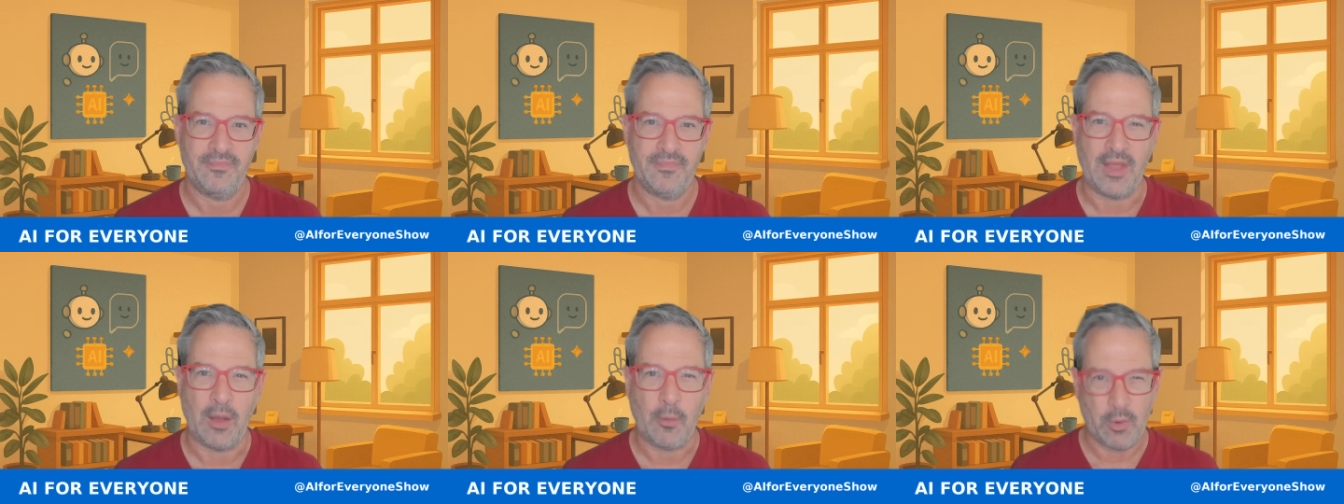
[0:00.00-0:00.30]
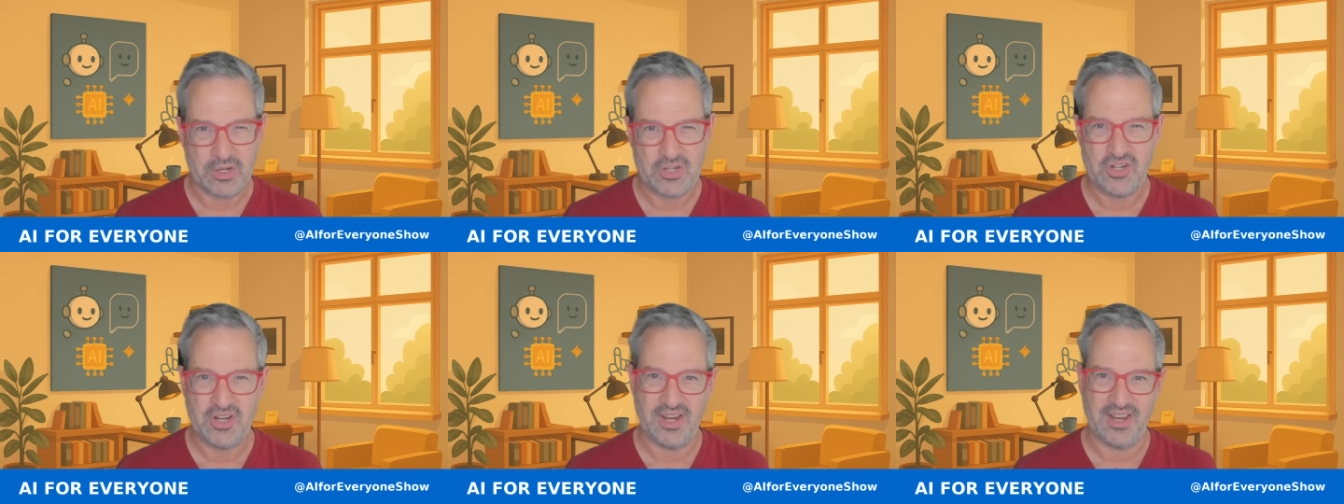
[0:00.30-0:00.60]
I
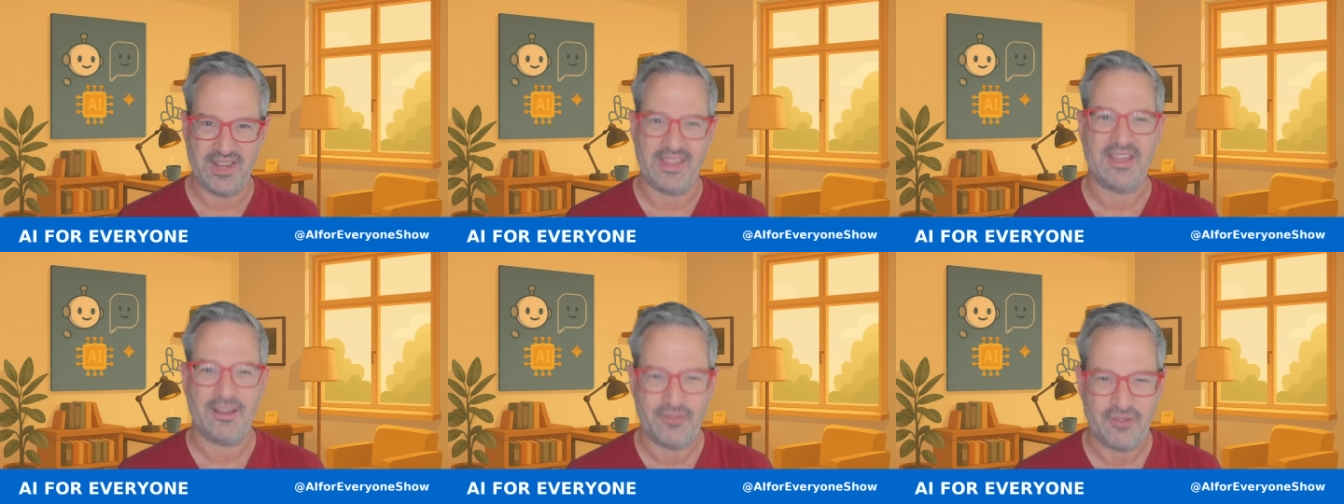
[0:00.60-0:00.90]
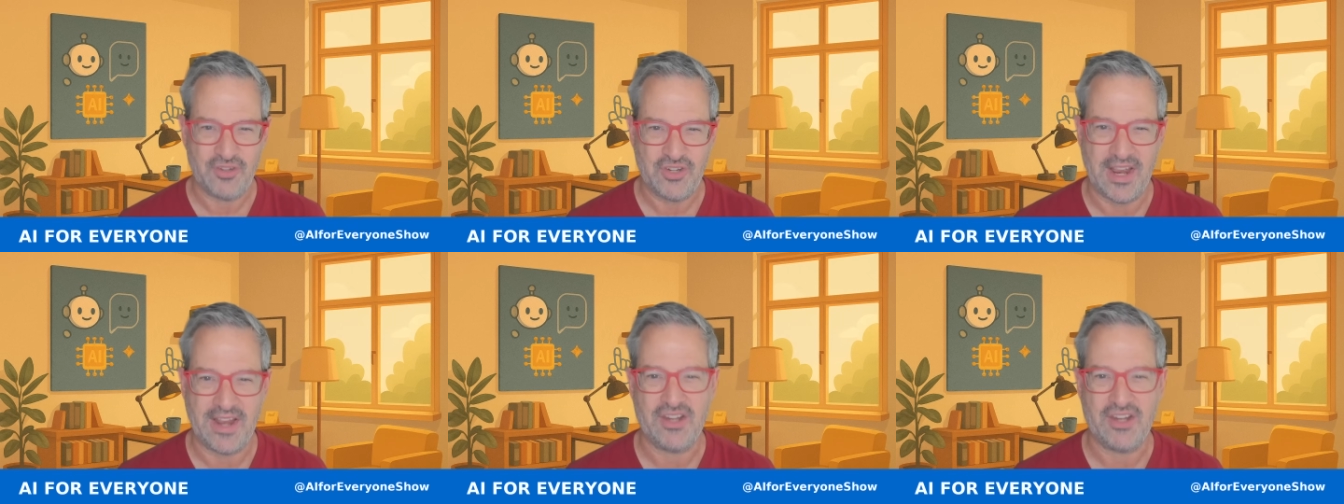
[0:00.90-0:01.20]
want you to think of
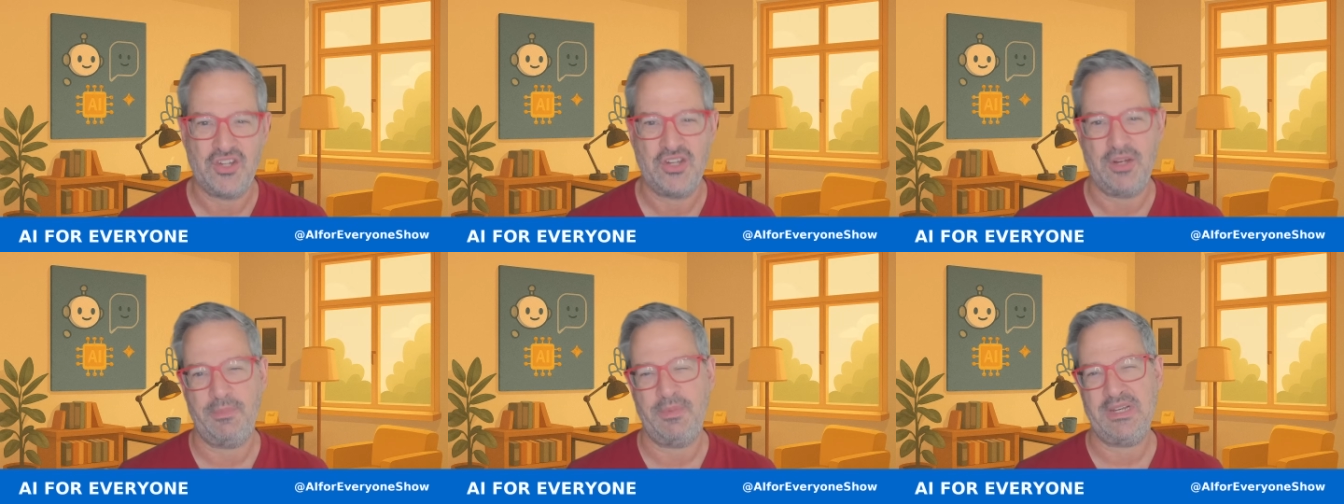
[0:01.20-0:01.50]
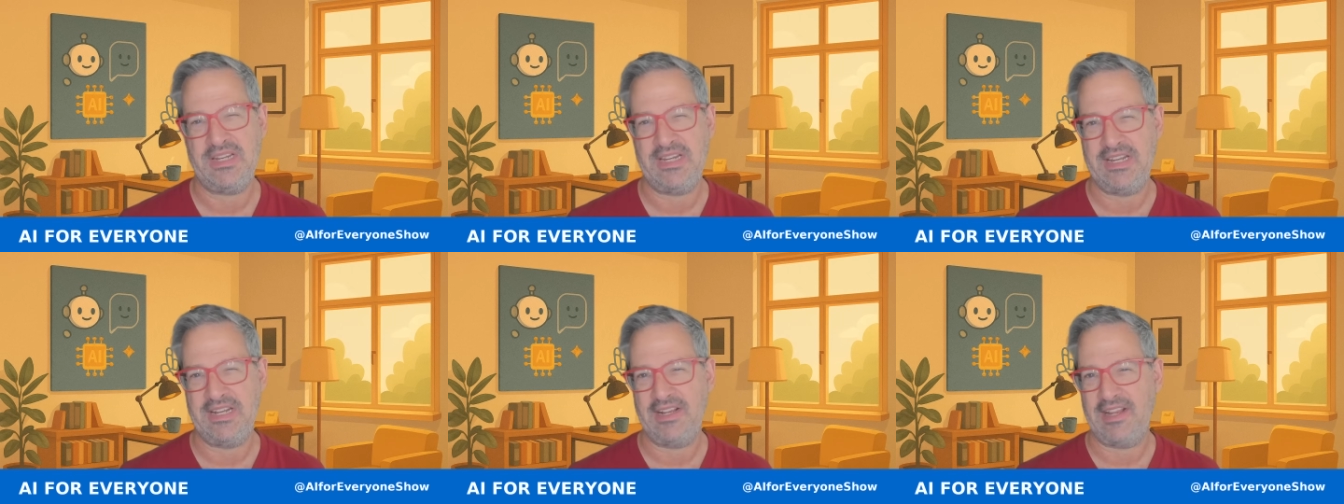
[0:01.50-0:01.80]

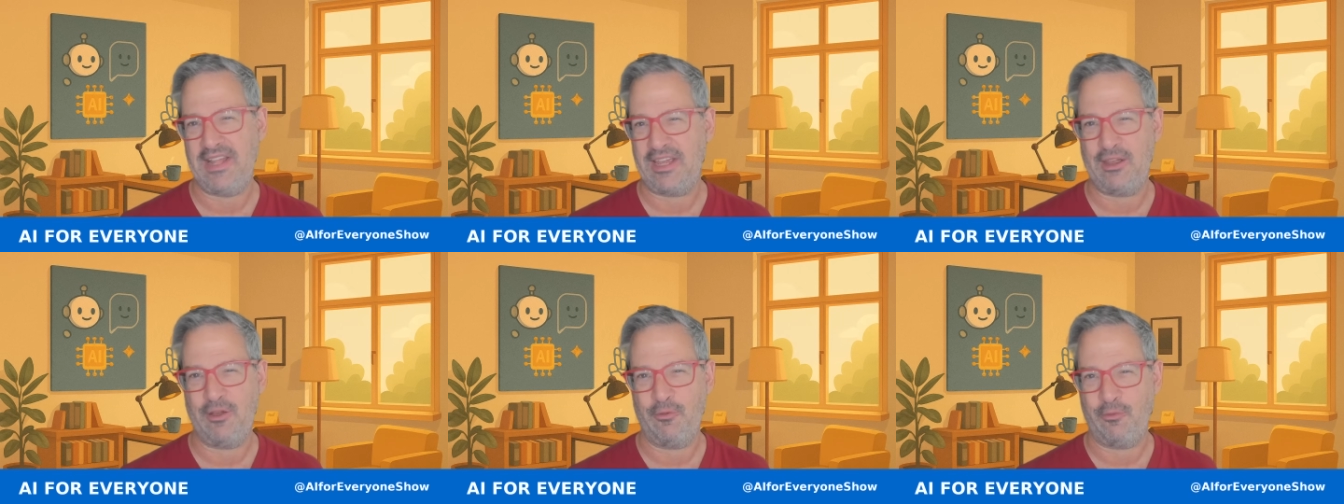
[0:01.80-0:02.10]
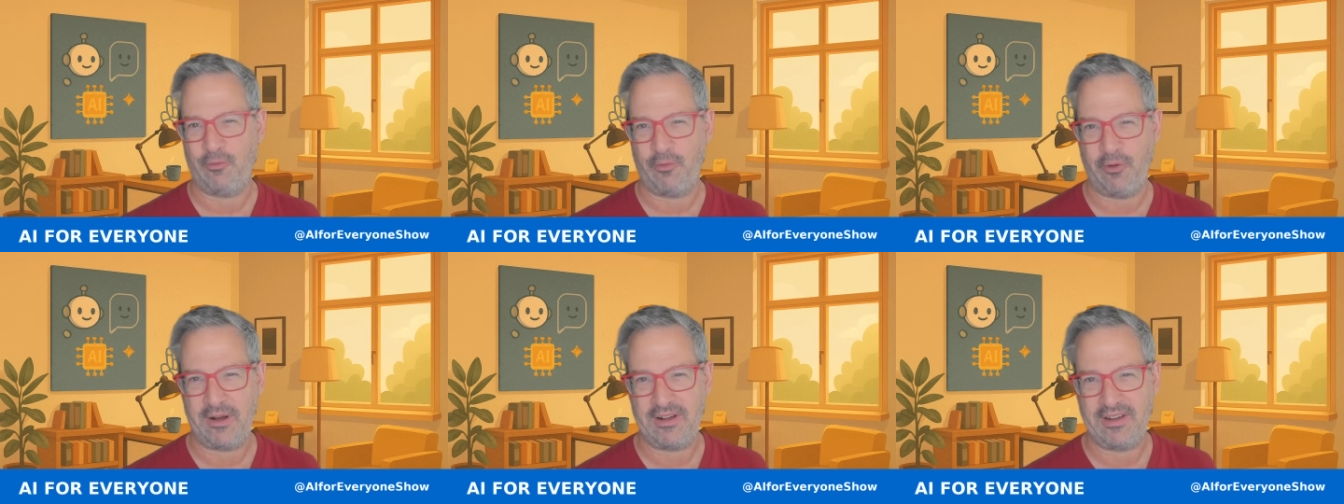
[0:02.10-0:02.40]
ChatGPT like your
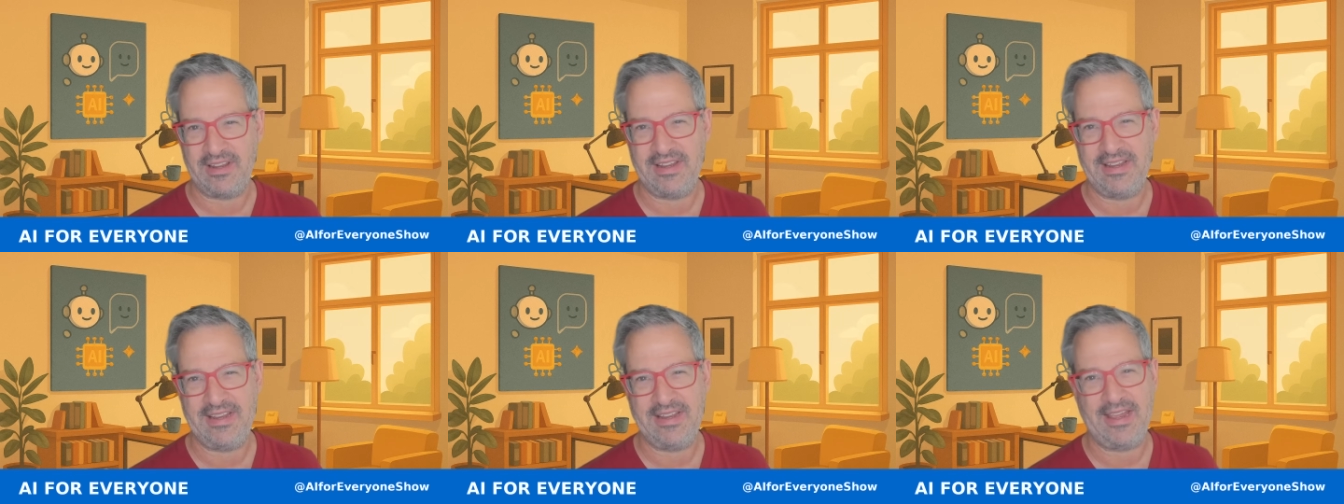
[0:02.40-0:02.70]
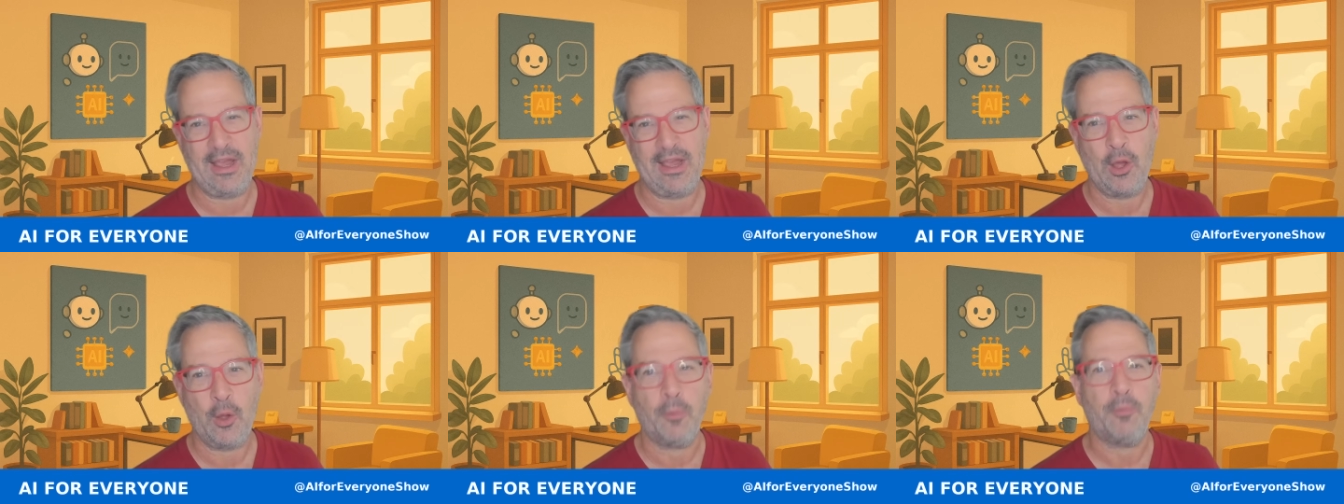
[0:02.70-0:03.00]
friendly,
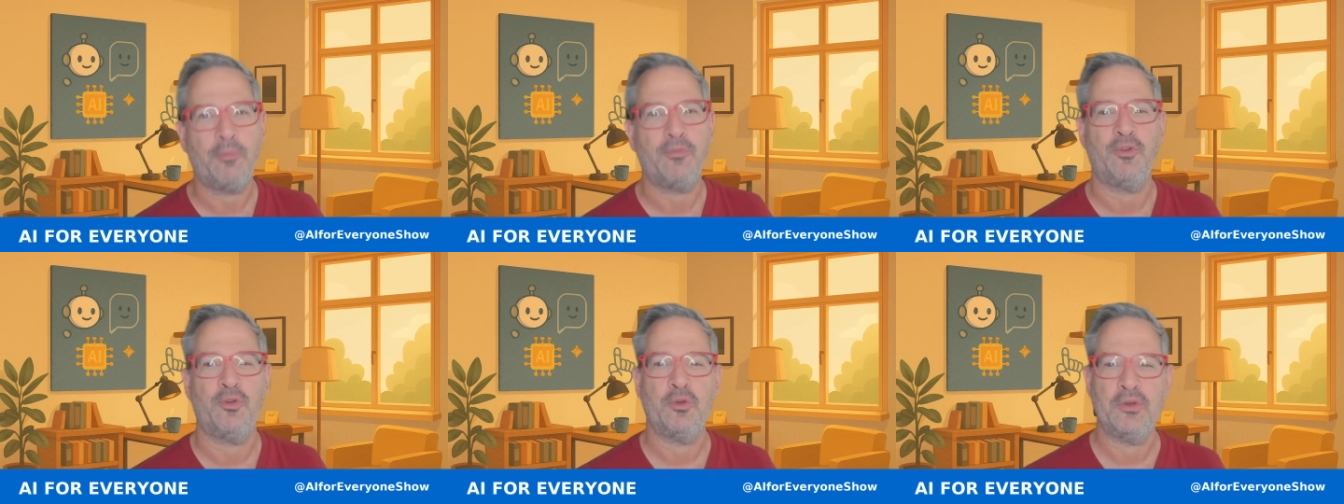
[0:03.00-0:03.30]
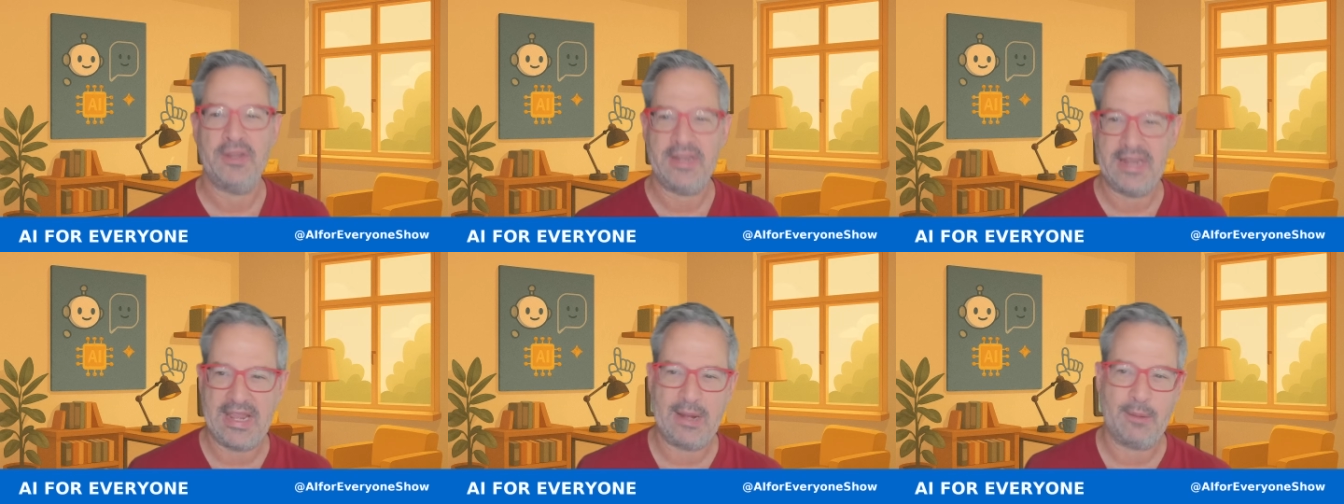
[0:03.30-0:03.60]
helpful
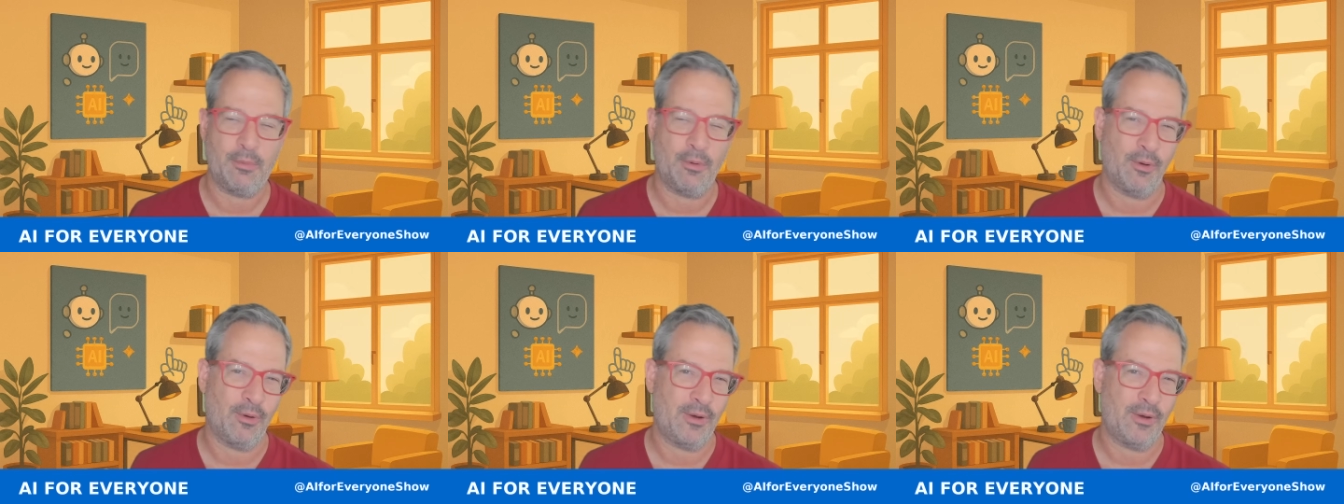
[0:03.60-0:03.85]
neighbor.